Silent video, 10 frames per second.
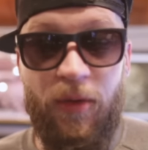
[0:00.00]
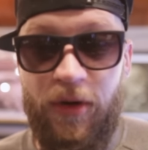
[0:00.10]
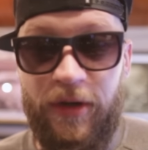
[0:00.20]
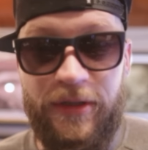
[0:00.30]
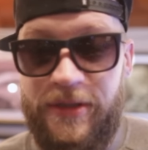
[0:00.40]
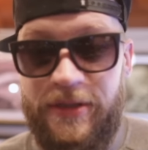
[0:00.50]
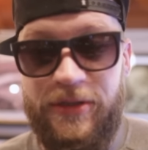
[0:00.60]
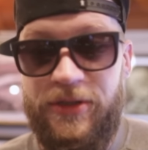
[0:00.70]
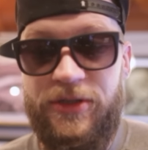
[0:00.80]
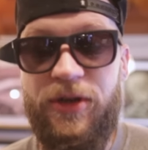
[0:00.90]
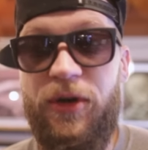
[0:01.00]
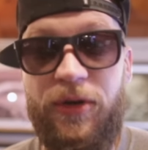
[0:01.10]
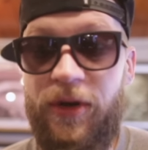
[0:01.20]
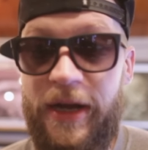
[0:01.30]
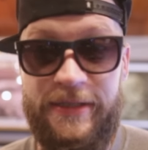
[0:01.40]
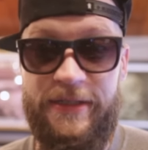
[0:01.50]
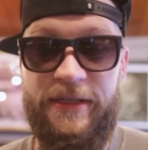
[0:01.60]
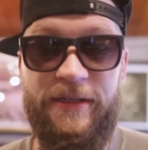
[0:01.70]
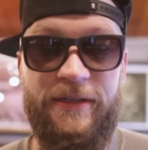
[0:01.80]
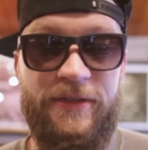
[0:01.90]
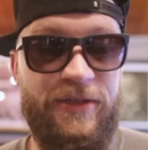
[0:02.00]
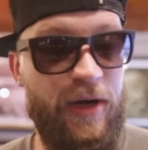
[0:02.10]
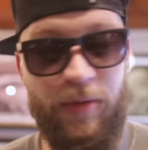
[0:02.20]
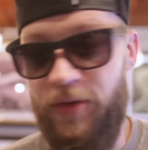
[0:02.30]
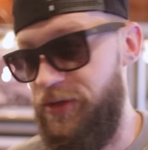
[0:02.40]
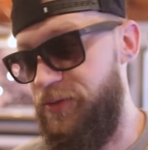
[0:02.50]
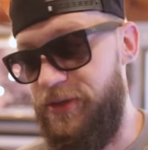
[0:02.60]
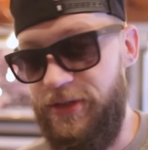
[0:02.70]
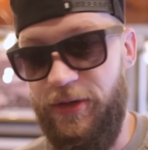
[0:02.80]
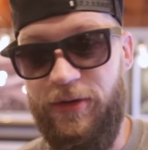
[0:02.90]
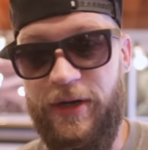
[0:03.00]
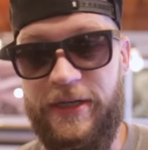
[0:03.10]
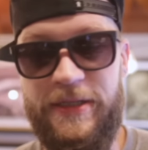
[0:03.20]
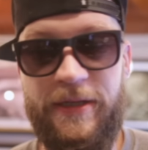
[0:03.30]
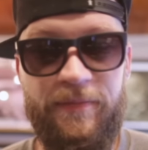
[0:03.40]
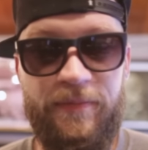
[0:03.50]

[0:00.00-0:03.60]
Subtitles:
Wars, so crazy. Star Wars was so crazy.